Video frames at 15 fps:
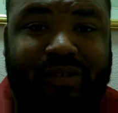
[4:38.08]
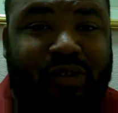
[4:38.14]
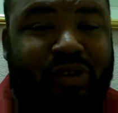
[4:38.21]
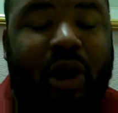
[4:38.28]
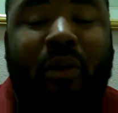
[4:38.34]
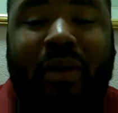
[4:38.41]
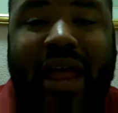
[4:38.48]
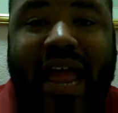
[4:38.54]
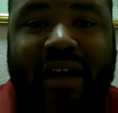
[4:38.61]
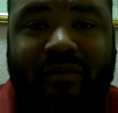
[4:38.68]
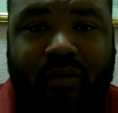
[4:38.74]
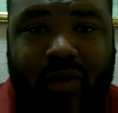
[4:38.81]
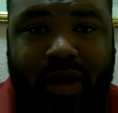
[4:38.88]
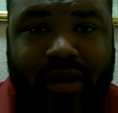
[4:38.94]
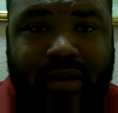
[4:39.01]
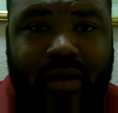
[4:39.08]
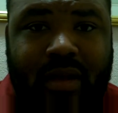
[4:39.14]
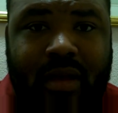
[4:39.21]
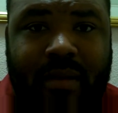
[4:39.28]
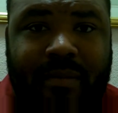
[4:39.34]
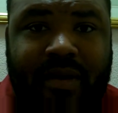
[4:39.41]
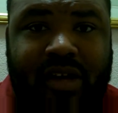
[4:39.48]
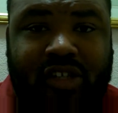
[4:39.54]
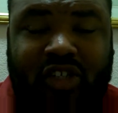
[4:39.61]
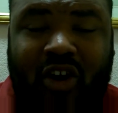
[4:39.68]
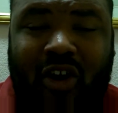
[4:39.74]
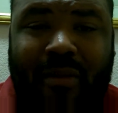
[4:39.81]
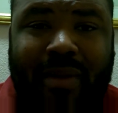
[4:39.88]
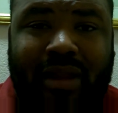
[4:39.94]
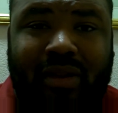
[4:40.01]
you don't have one because
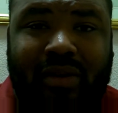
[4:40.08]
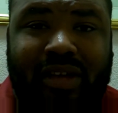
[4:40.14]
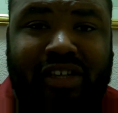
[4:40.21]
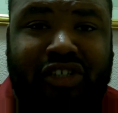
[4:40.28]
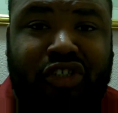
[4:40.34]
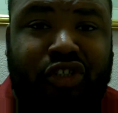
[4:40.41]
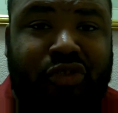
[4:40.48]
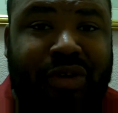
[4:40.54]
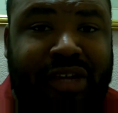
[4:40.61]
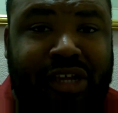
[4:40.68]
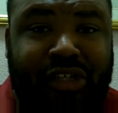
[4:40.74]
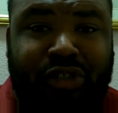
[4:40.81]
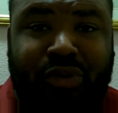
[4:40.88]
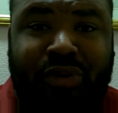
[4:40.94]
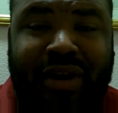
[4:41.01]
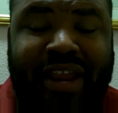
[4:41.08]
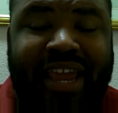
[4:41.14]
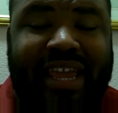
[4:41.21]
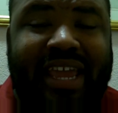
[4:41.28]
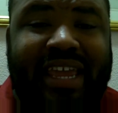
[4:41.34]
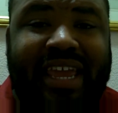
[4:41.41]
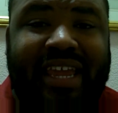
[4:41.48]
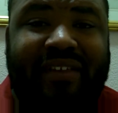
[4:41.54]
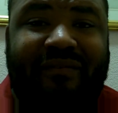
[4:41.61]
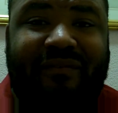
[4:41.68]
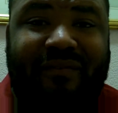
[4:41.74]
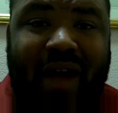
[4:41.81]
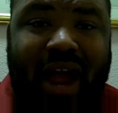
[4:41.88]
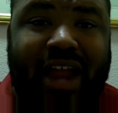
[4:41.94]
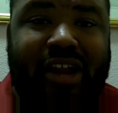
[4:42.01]
Carmelo is a streaky shooter. He can get
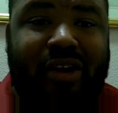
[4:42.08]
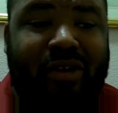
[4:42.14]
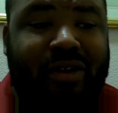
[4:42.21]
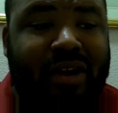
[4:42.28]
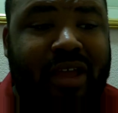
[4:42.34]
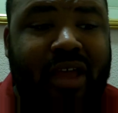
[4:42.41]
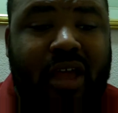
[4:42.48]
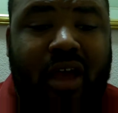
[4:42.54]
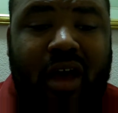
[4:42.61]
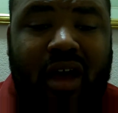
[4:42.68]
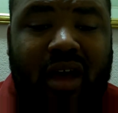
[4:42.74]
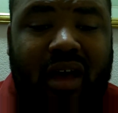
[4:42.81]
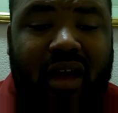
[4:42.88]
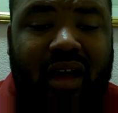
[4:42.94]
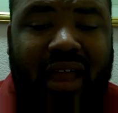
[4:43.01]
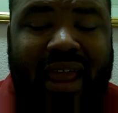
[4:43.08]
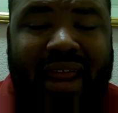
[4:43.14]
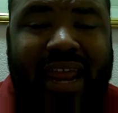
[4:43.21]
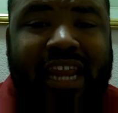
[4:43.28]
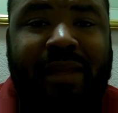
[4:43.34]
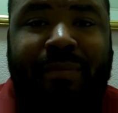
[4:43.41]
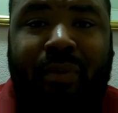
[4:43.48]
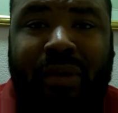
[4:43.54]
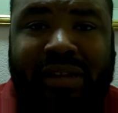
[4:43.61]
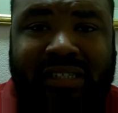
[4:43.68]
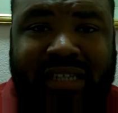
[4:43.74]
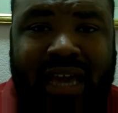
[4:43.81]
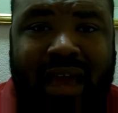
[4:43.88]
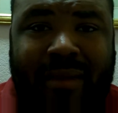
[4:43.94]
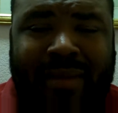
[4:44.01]
fired uh, at any point in
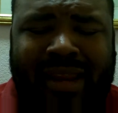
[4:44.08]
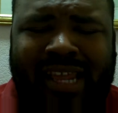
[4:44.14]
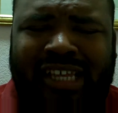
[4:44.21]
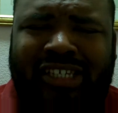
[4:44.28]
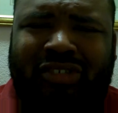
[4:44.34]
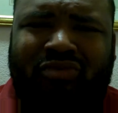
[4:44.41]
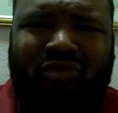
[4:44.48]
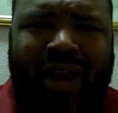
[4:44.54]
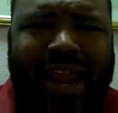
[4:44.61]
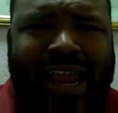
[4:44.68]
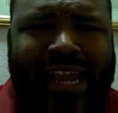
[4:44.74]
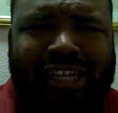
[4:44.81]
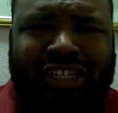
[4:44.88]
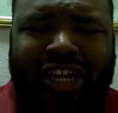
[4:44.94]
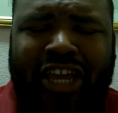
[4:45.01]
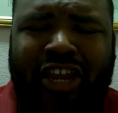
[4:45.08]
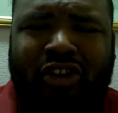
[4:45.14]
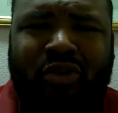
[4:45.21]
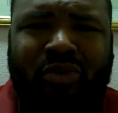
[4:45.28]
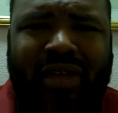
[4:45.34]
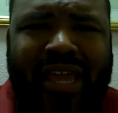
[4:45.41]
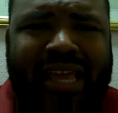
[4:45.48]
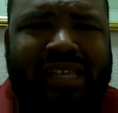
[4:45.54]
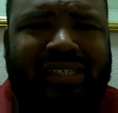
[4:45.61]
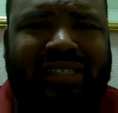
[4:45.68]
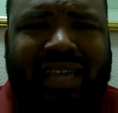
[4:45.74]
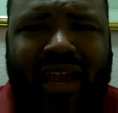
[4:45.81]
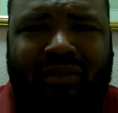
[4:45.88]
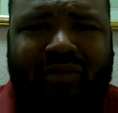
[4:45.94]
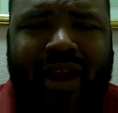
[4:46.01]
time in his range. He can do the
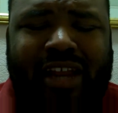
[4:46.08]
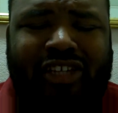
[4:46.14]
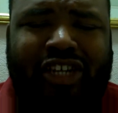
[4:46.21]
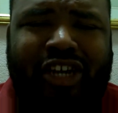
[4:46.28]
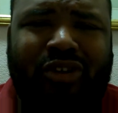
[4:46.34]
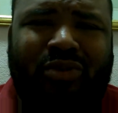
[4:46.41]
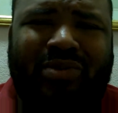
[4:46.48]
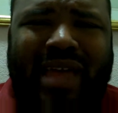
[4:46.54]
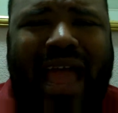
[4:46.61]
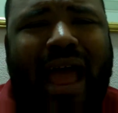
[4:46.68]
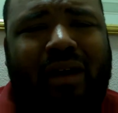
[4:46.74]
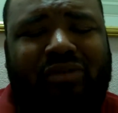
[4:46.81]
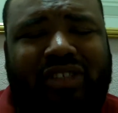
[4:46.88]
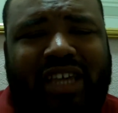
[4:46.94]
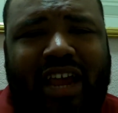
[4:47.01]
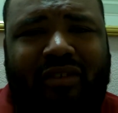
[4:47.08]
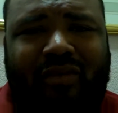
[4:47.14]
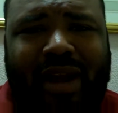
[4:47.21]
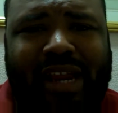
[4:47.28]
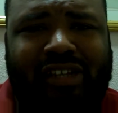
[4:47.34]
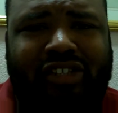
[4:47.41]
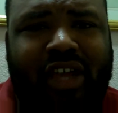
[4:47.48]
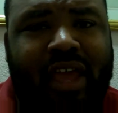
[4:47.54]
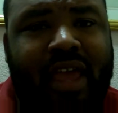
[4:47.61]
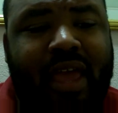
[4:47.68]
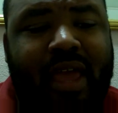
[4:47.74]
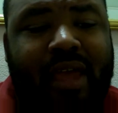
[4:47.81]
inside range. He can do the outside range.